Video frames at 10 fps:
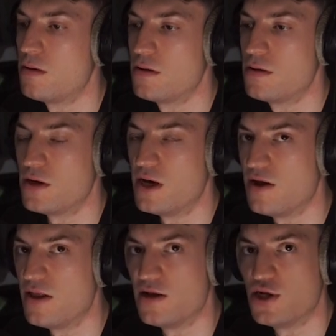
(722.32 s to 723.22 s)
So
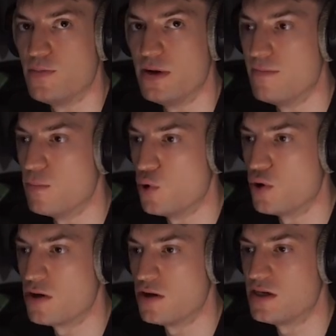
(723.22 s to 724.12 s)
now that should be
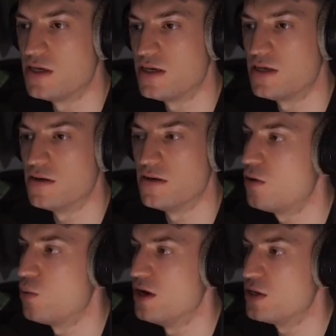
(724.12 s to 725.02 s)
more consistent
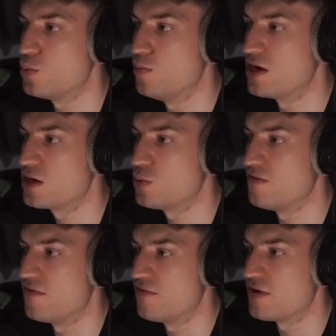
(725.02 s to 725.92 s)
when it's mixed with
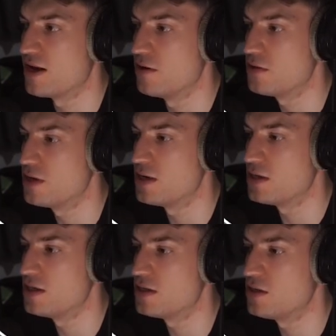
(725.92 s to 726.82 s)
everything else.
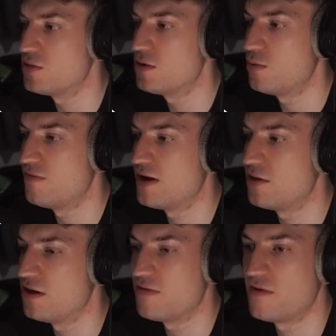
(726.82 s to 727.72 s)
Let's listen to it
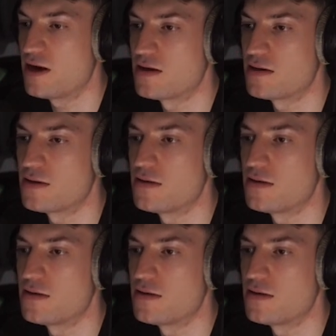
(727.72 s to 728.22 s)
without the effects.